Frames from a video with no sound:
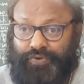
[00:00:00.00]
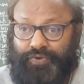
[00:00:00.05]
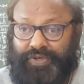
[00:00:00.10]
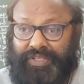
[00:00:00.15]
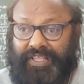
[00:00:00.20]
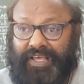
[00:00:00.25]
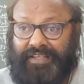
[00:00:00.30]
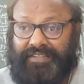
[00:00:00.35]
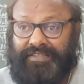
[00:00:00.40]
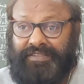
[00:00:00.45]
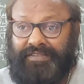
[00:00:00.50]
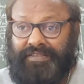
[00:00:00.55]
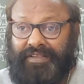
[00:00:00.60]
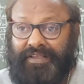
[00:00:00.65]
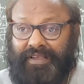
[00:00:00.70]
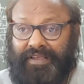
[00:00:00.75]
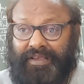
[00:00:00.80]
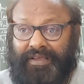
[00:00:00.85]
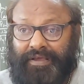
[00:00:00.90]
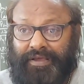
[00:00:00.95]
with us.
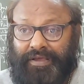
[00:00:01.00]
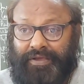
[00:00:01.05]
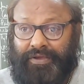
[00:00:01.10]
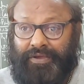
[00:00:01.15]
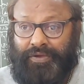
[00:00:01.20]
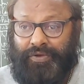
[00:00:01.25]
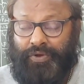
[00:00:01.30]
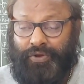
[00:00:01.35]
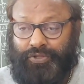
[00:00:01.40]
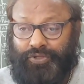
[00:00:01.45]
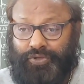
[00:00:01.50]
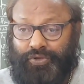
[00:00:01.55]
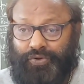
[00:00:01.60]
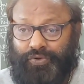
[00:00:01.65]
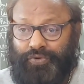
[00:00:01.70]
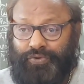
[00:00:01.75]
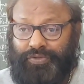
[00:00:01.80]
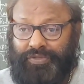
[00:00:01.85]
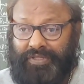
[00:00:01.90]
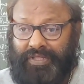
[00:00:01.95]
Go
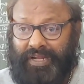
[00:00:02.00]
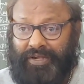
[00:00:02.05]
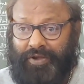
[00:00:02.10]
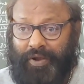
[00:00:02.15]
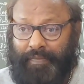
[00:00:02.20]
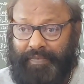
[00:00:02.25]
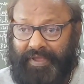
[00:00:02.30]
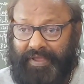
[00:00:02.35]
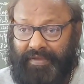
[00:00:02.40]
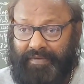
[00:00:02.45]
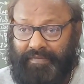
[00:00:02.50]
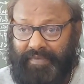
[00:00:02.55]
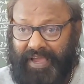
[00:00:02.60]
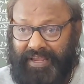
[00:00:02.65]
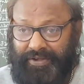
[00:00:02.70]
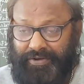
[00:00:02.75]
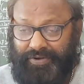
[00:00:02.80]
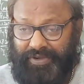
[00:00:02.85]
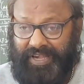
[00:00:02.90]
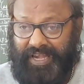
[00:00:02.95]
through the topic
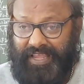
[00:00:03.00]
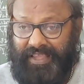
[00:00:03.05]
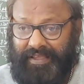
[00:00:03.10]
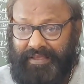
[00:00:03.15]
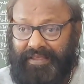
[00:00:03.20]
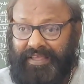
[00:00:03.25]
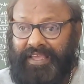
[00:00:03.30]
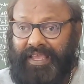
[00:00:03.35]
minutely.